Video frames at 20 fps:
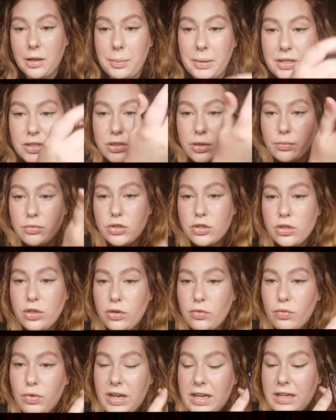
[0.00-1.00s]
a little bit, so I'm just
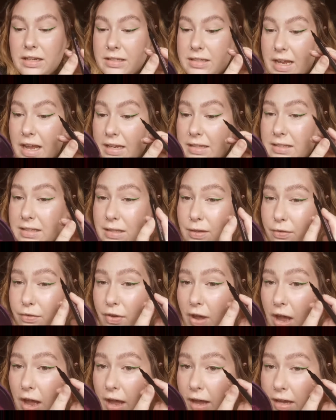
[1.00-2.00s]
going to
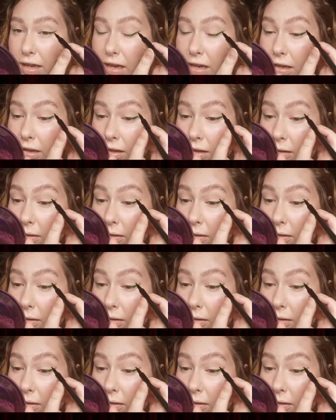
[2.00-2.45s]
re-intensify.